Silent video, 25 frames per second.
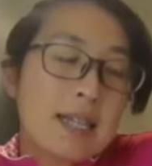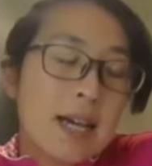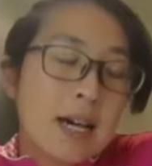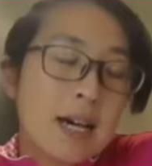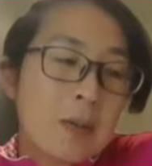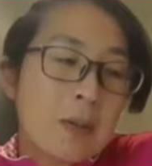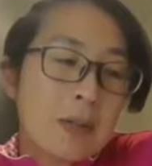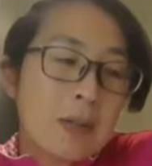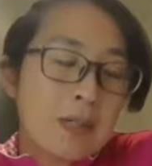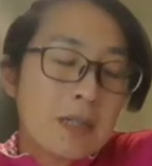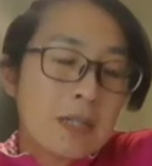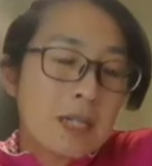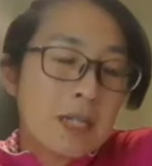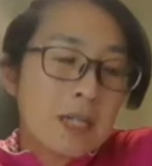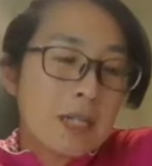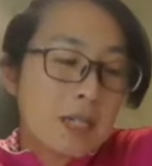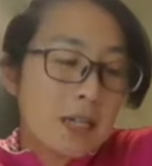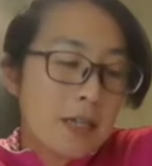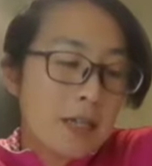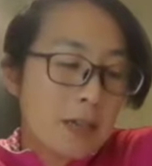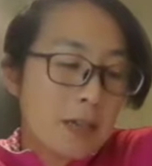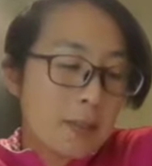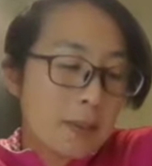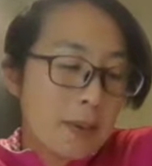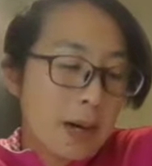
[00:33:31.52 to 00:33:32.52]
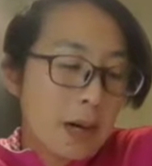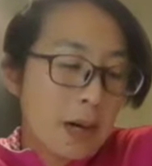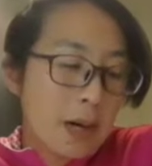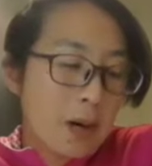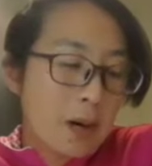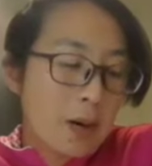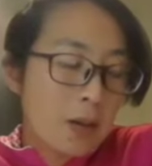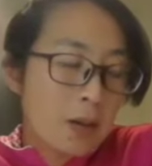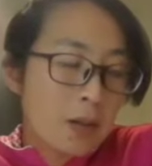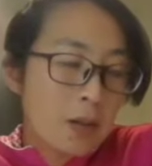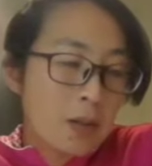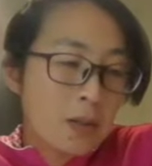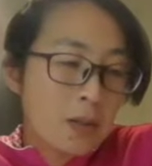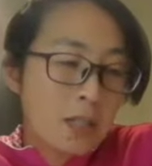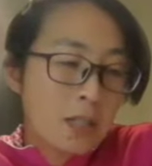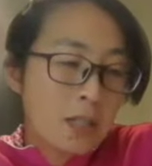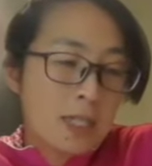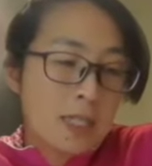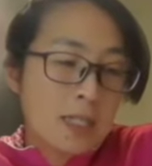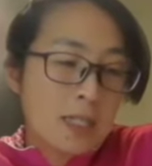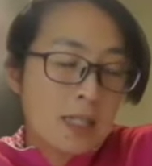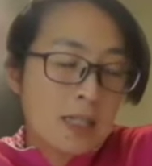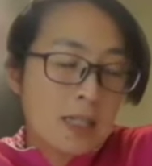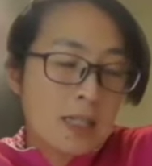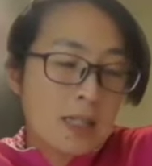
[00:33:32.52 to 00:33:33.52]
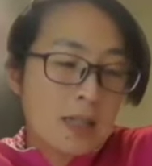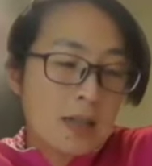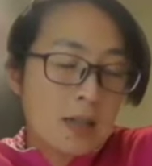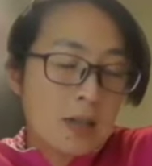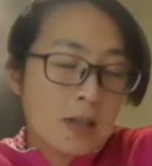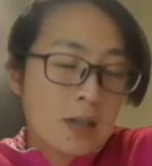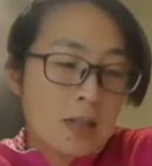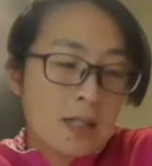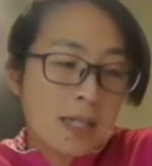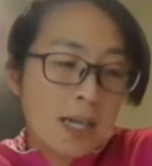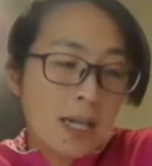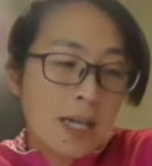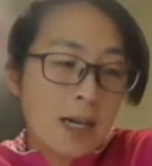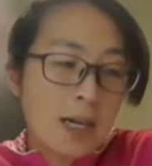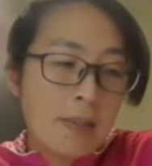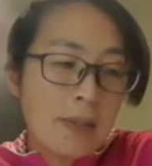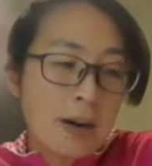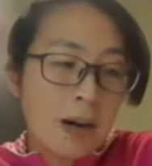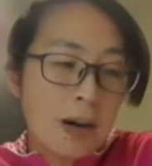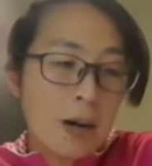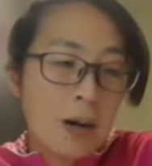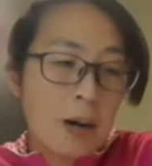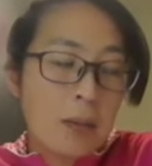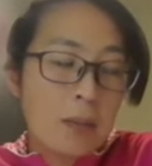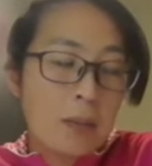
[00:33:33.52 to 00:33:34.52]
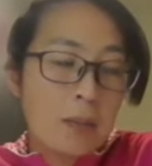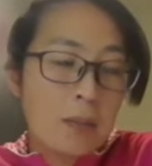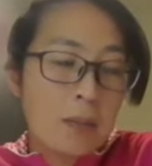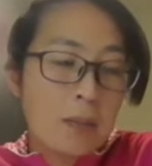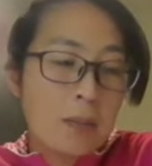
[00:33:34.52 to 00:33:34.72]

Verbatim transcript: I was thinking about this to say about